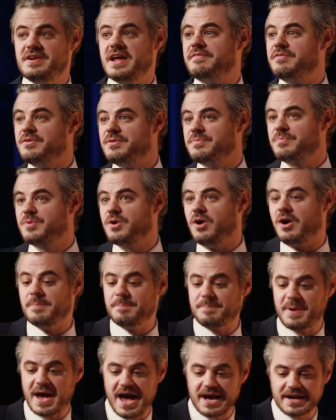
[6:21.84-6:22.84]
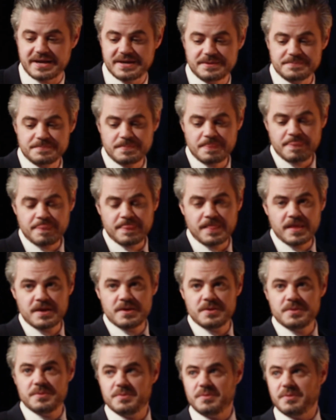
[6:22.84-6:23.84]
never gone back.
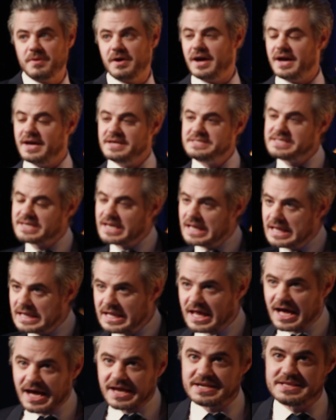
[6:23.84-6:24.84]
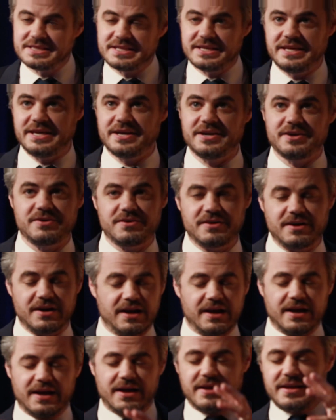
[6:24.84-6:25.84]
I did a lot in the year
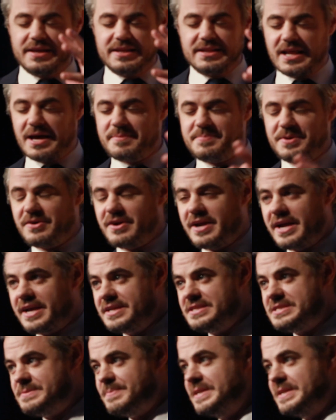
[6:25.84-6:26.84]
in Liberia. I could